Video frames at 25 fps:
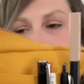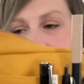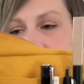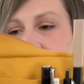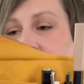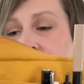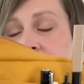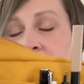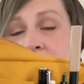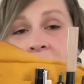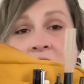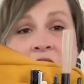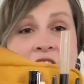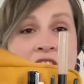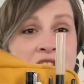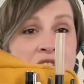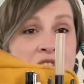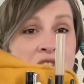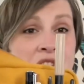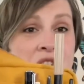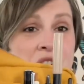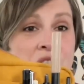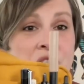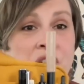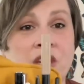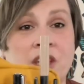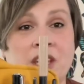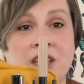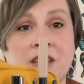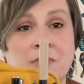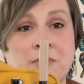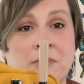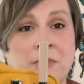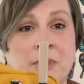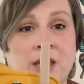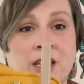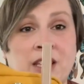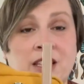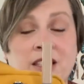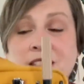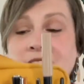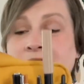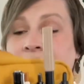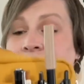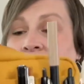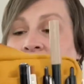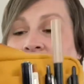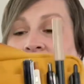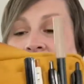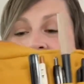So I just took it, pins
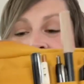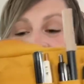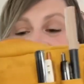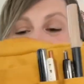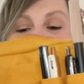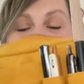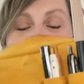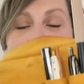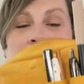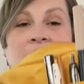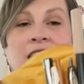and all,